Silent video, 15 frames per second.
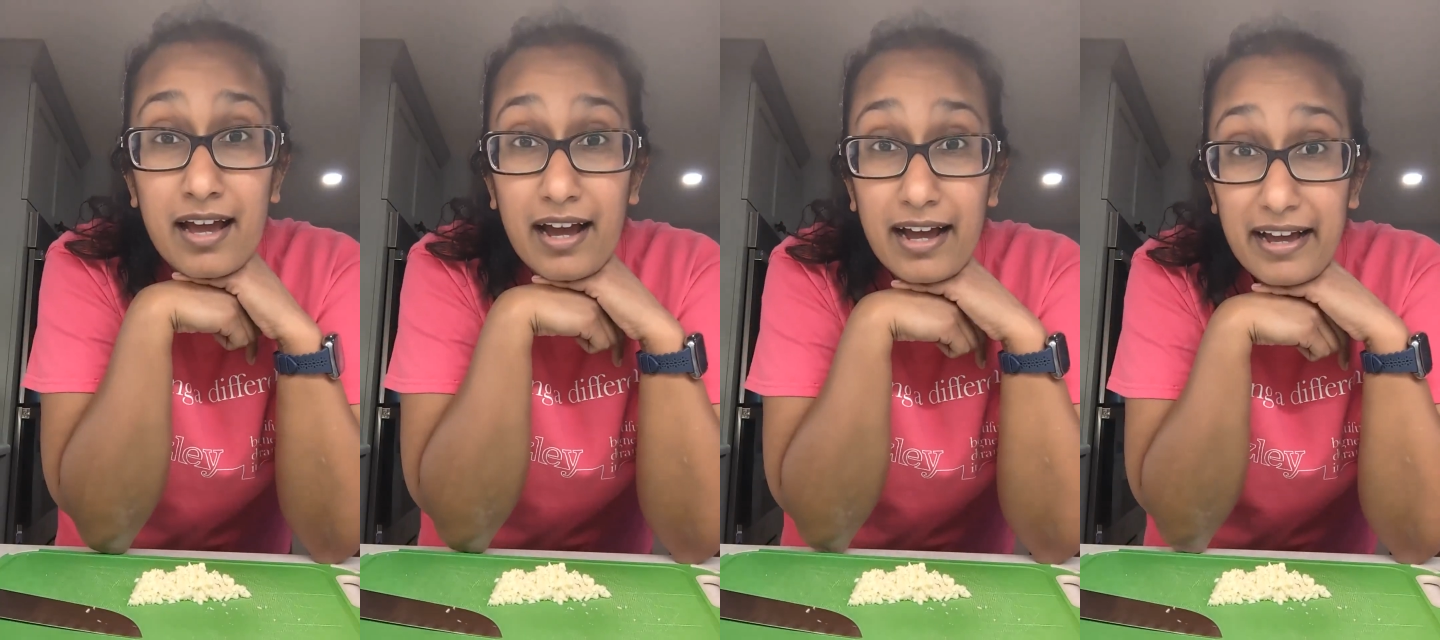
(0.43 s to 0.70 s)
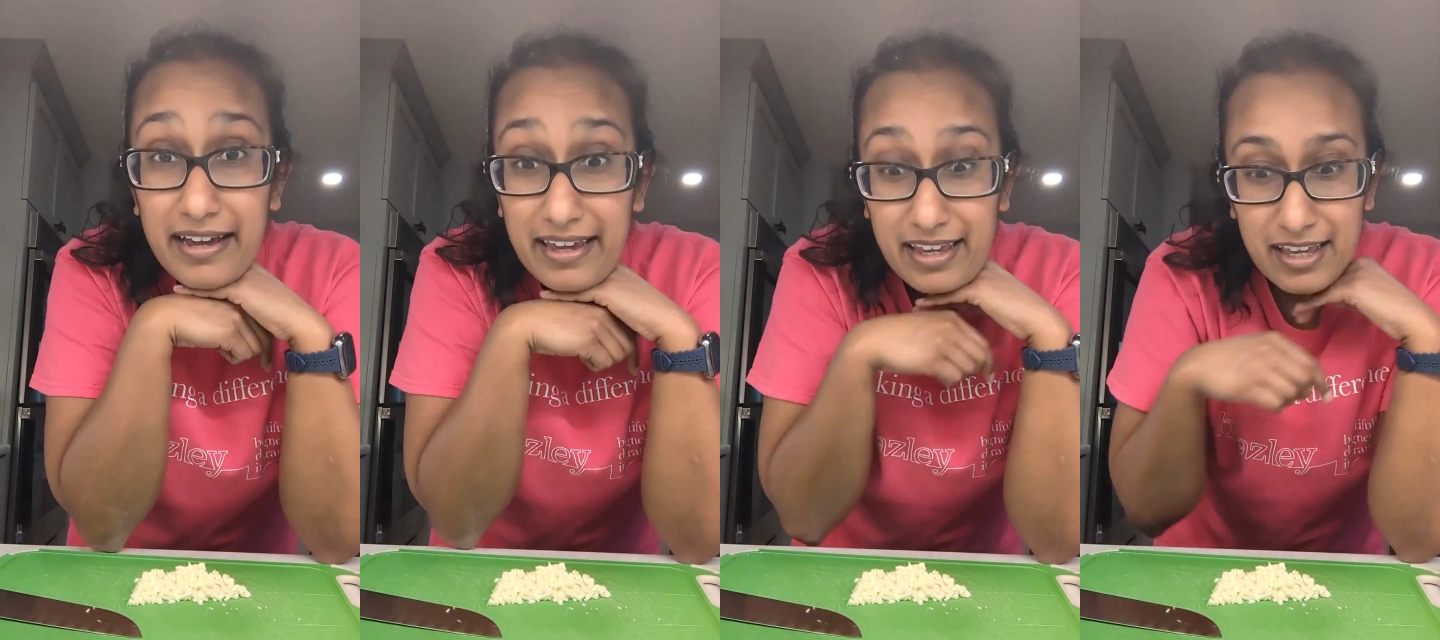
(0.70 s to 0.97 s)

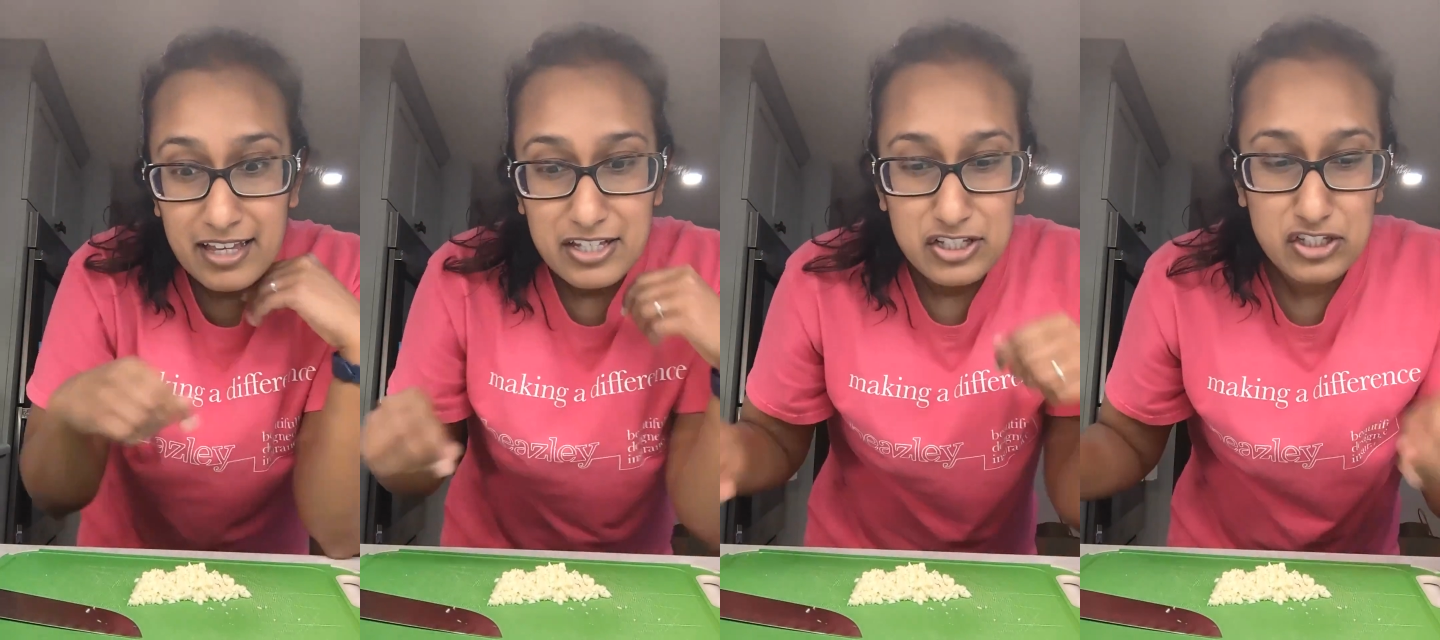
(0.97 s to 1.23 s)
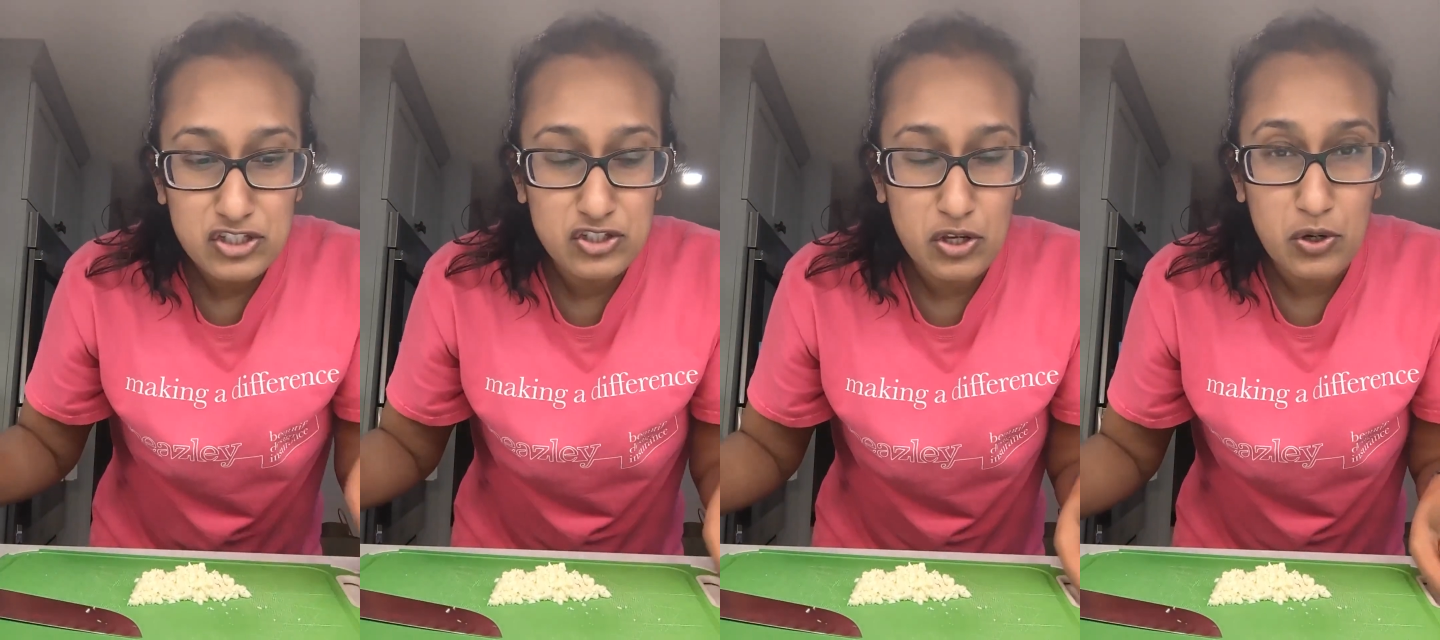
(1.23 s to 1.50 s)
Hi.
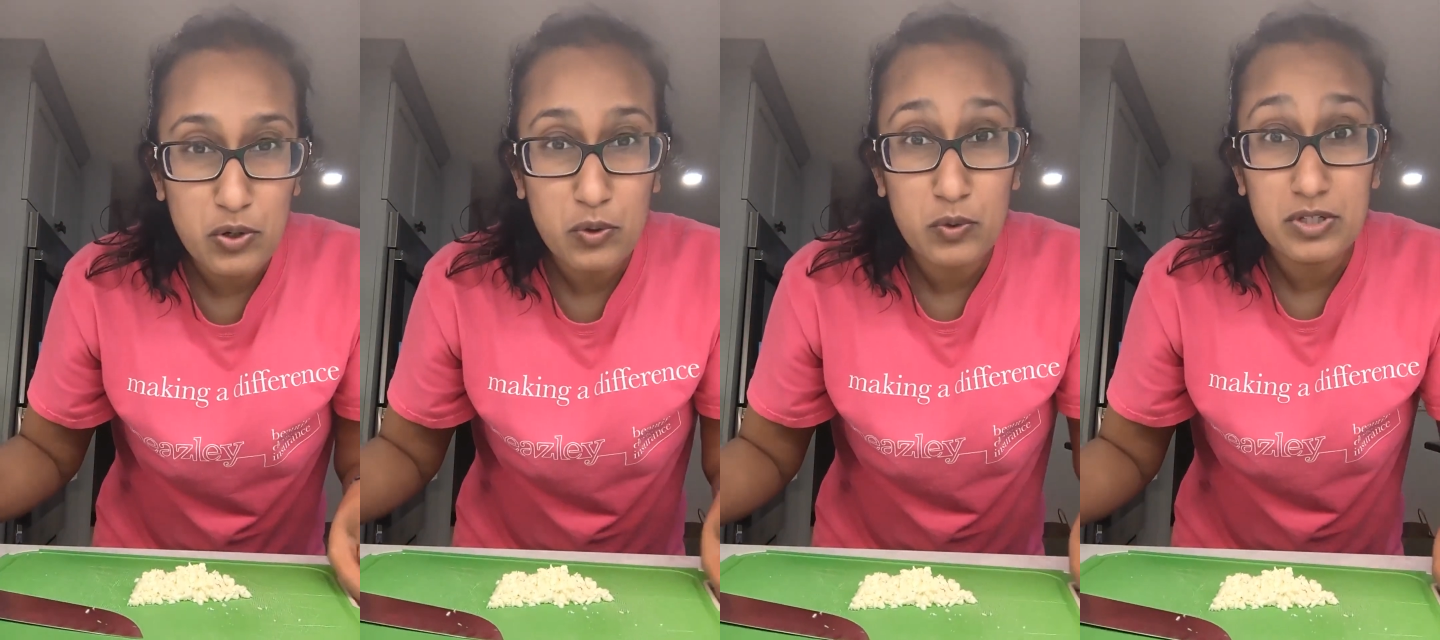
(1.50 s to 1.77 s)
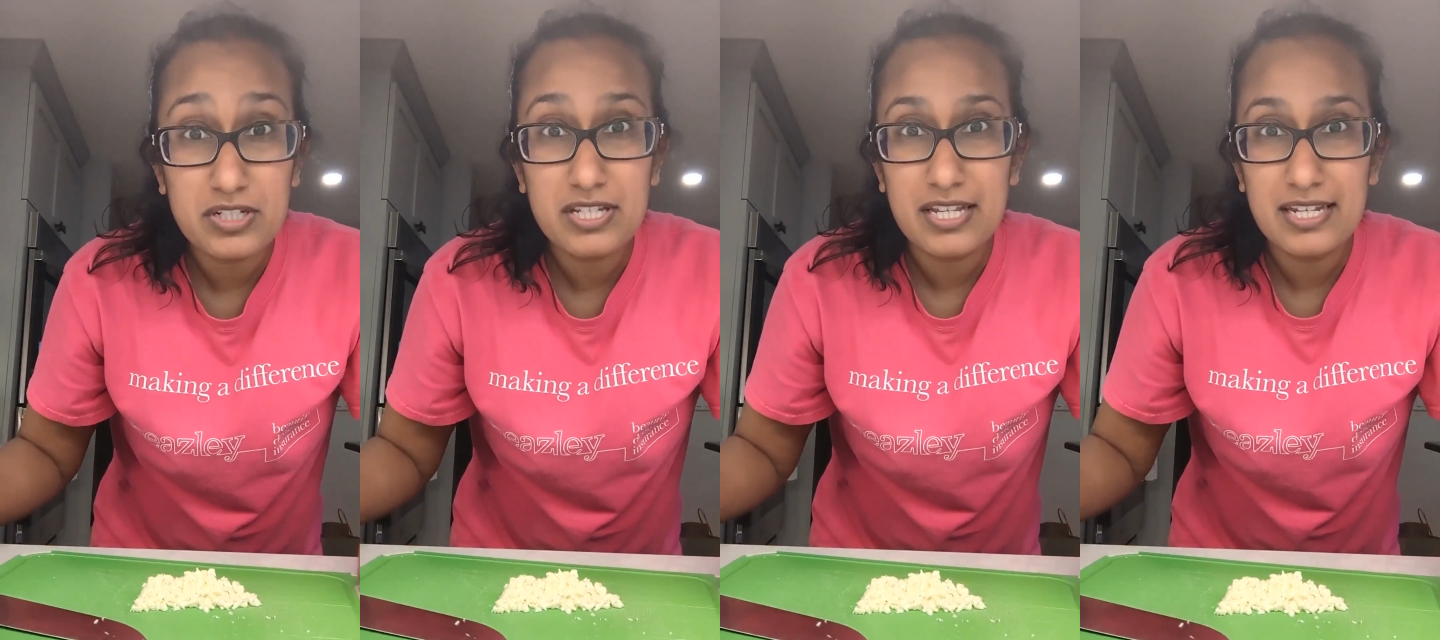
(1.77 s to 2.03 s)

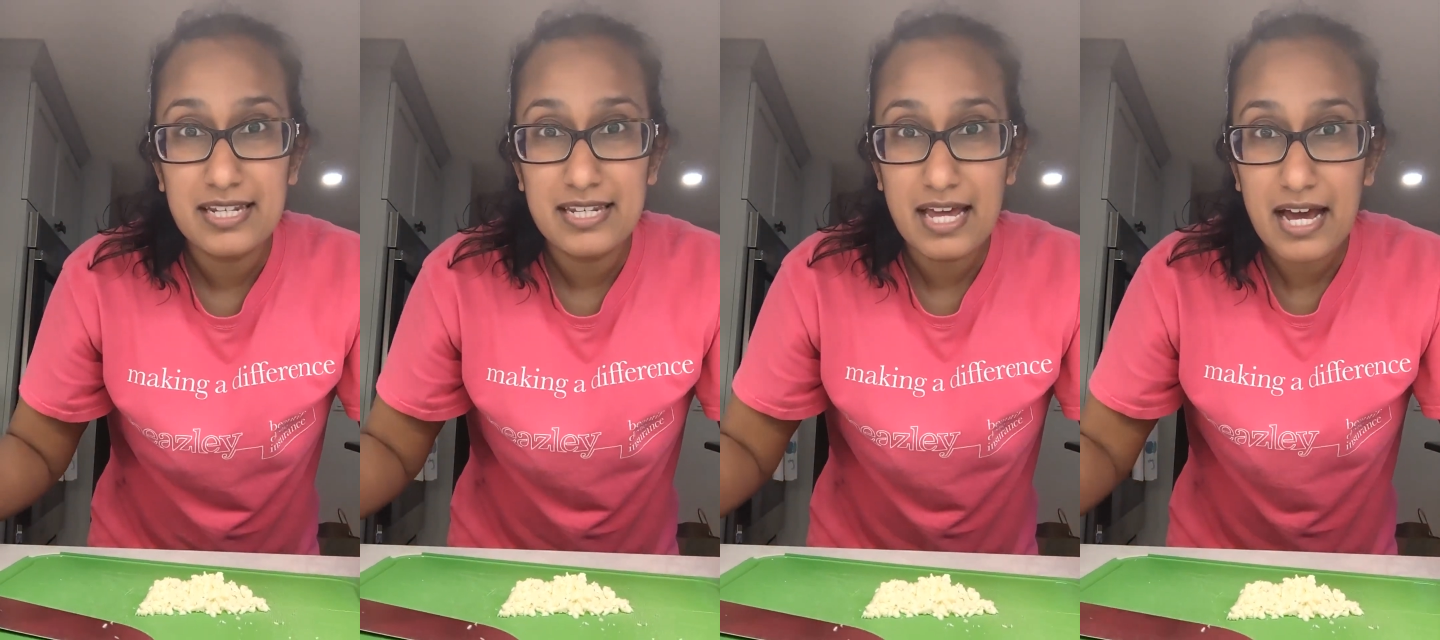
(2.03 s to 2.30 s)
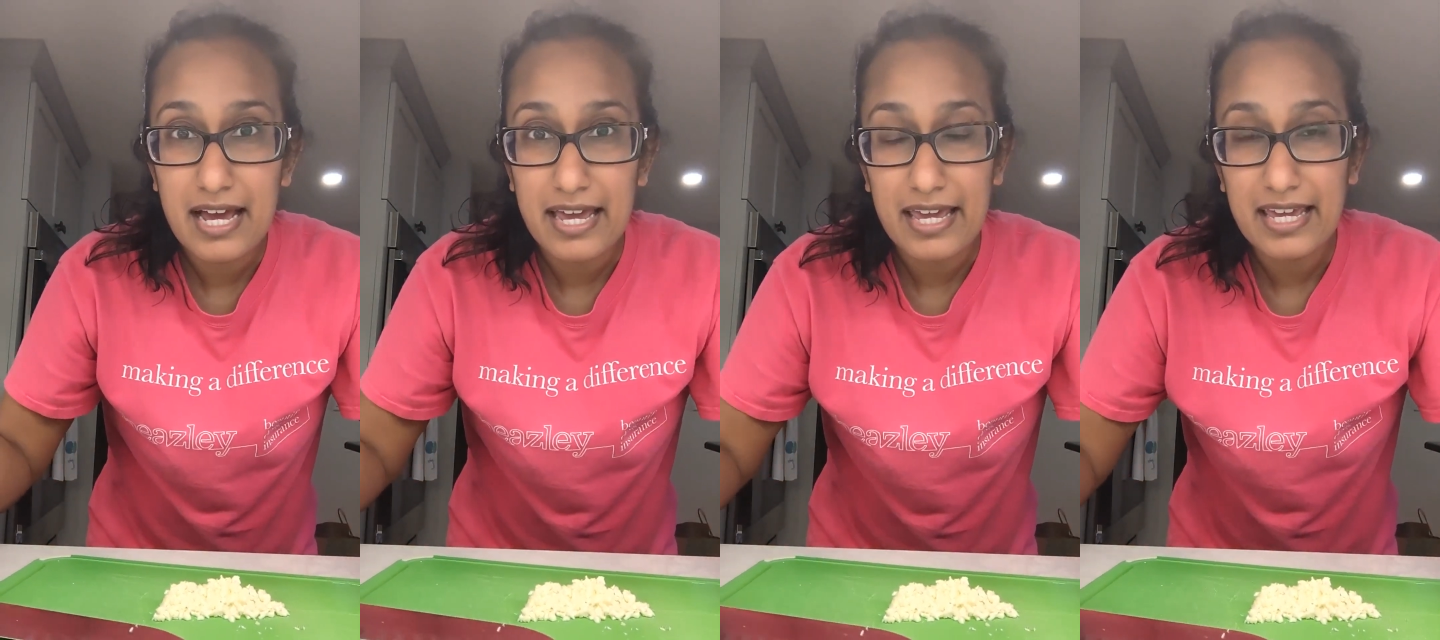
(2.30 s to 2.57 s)
So
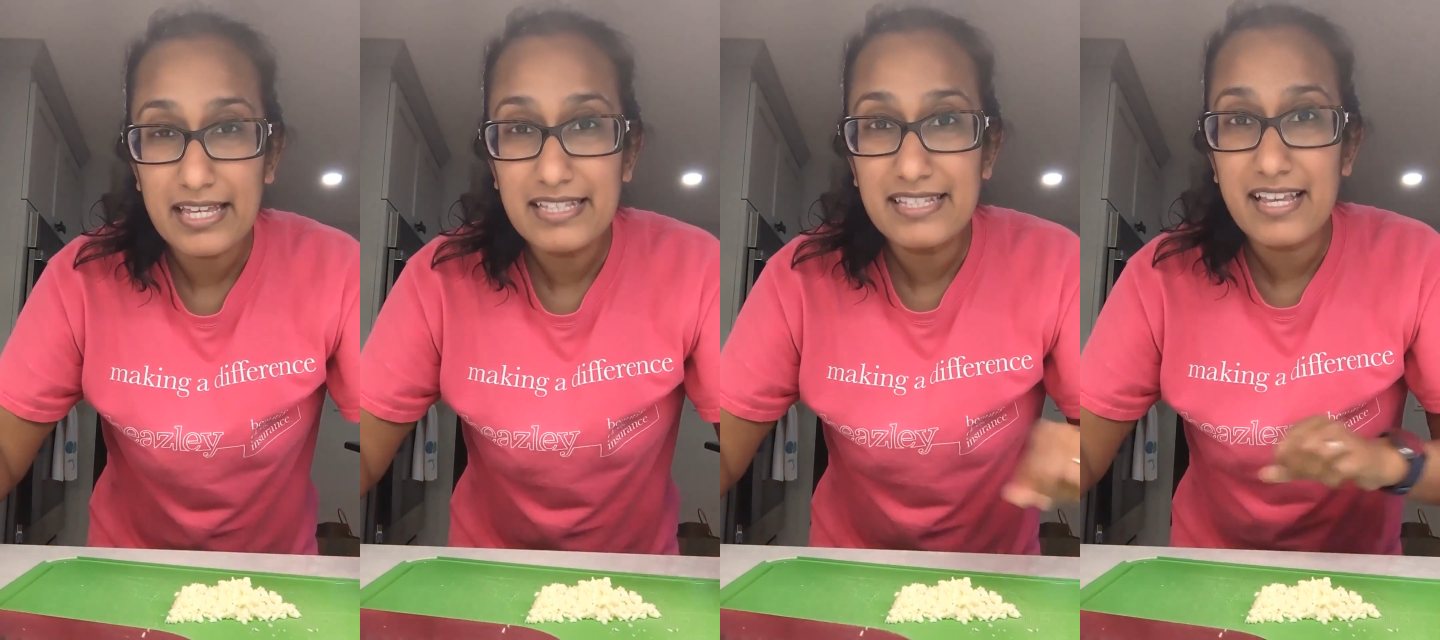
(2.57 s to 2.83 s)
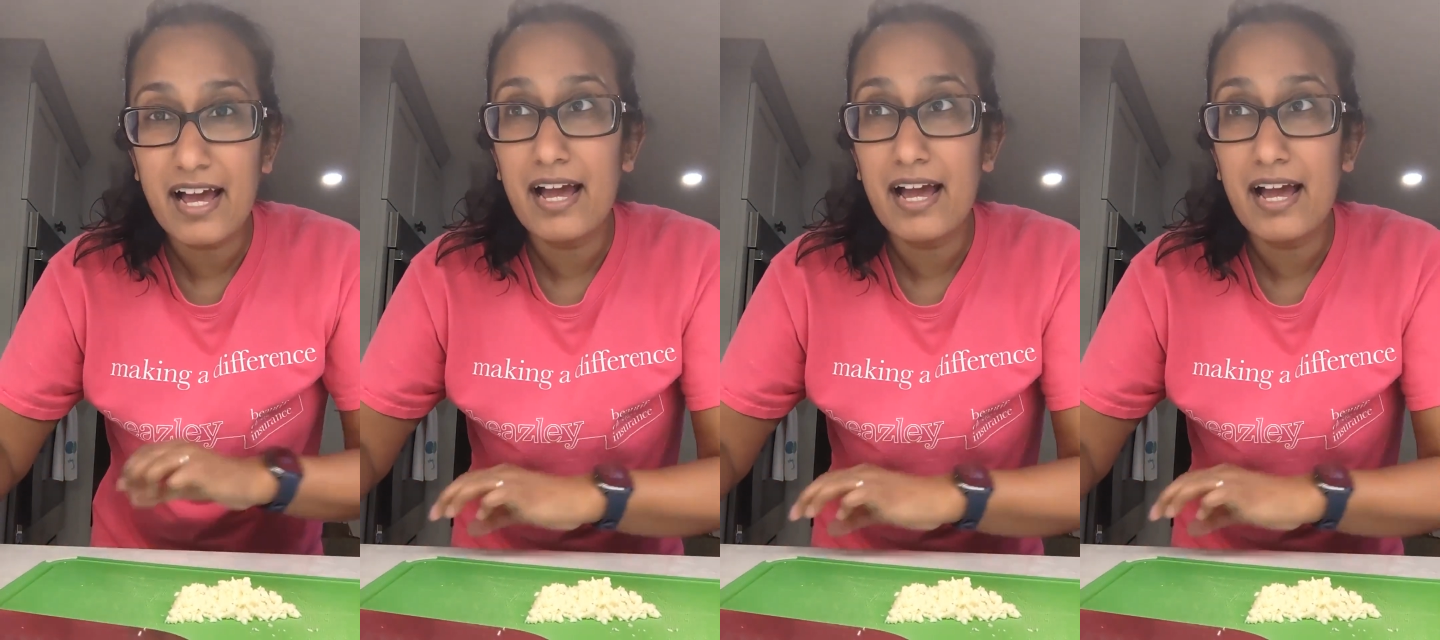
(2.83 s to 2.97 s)
tonight